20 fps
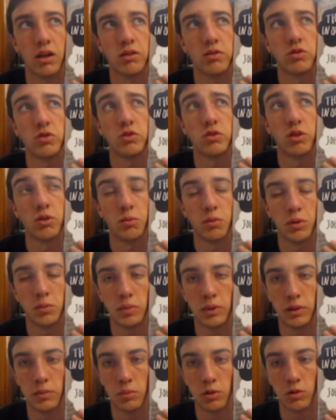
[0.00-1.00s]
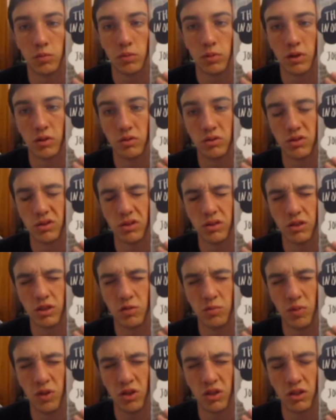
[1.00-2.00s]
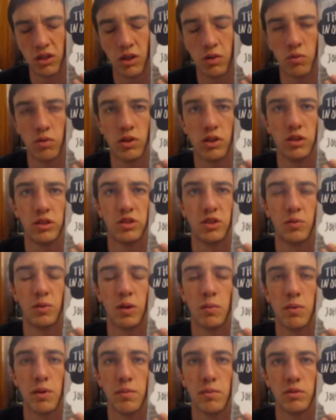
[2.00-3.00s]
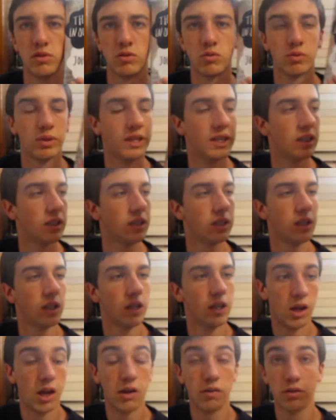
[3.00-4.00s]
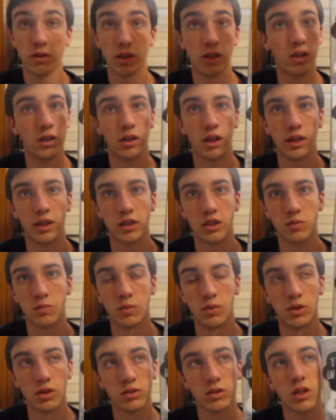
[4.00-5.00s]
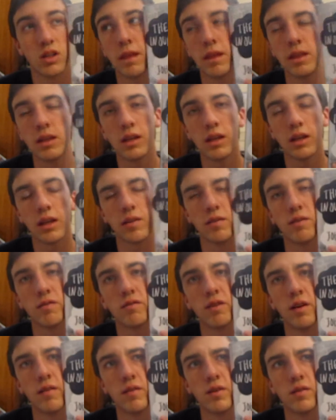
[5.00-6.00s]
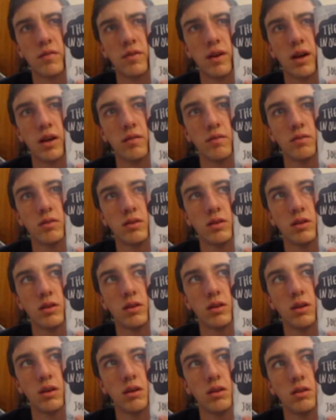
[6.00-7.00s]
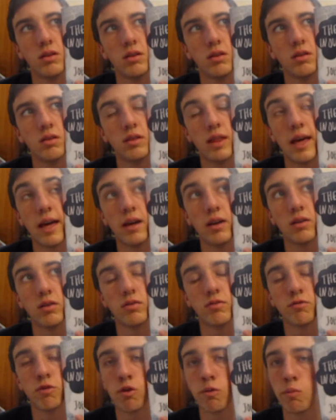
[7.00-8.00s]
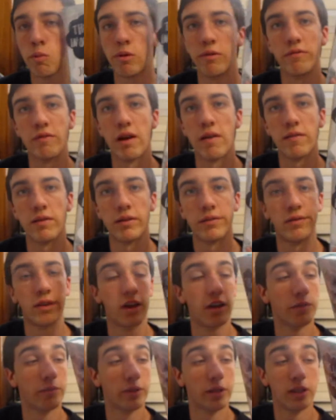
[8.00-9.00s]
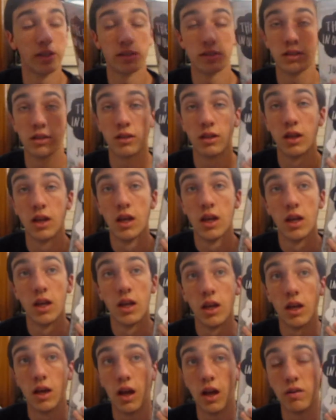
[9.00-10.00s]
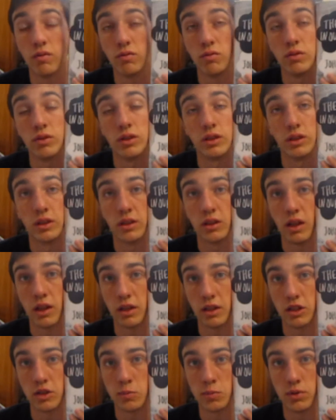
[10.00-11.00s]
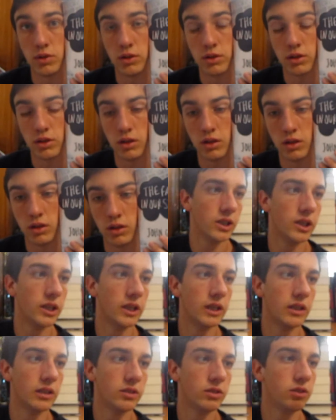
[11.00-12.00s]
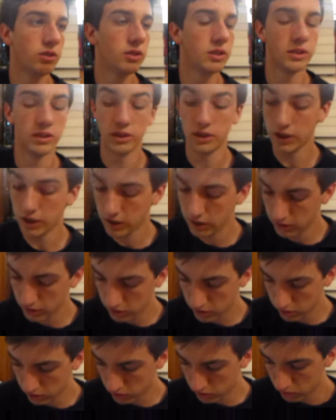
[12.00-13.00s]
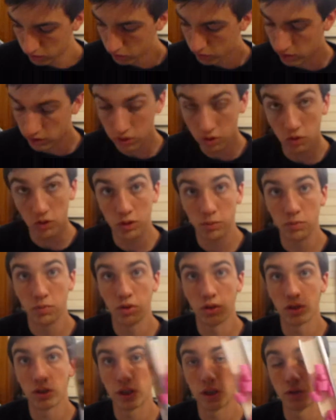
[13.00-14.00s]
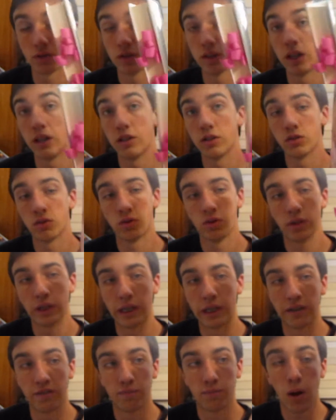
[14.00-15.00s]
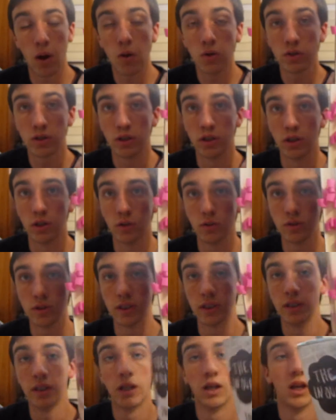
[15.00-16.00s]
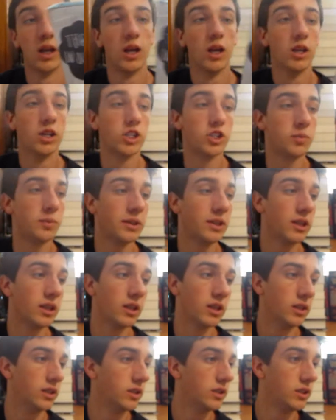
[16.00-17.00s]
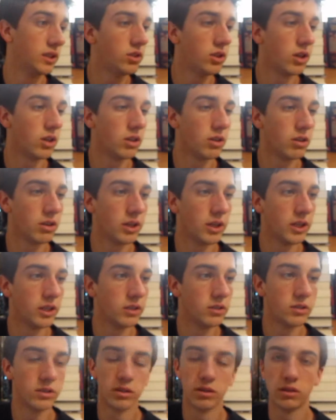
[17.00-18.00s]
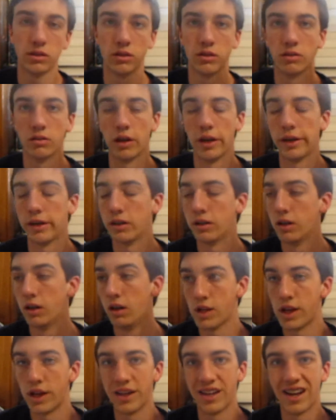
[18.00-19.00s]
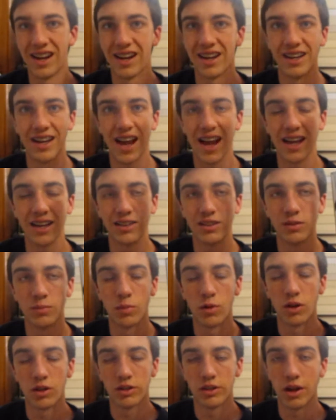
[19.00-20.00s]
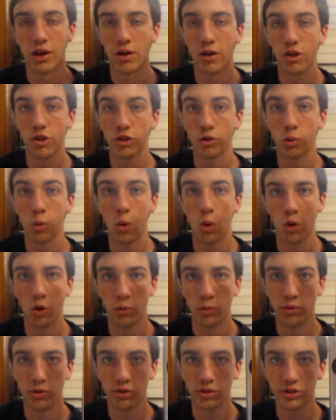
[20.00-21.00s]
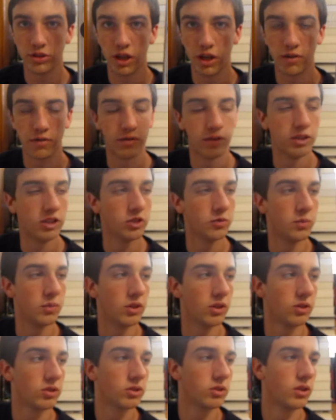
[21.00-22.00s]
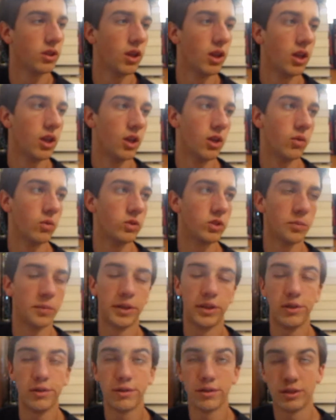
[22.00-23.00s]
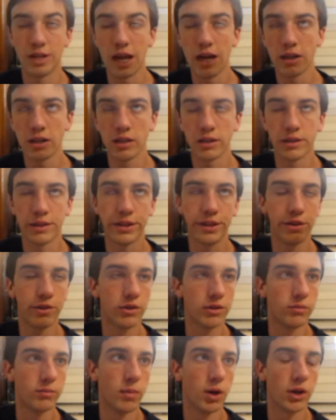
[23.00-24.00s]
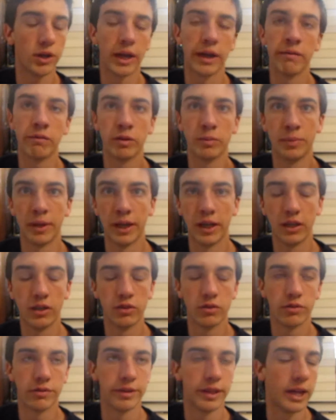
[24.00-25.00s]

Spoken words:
out to so many people, but it was such a good book, and I wanted so many people to read it. I really did like this book. I think I gave it 5 out of 5. That or 4.5 out of 5, but it's still, I really did like this book. And as you can see, this is one of the only books outside of school that I have post-it notes in, just because John Green is such a good writer that I had to mark down all the quotable stuff in his books, which, I mean, you could mark every page for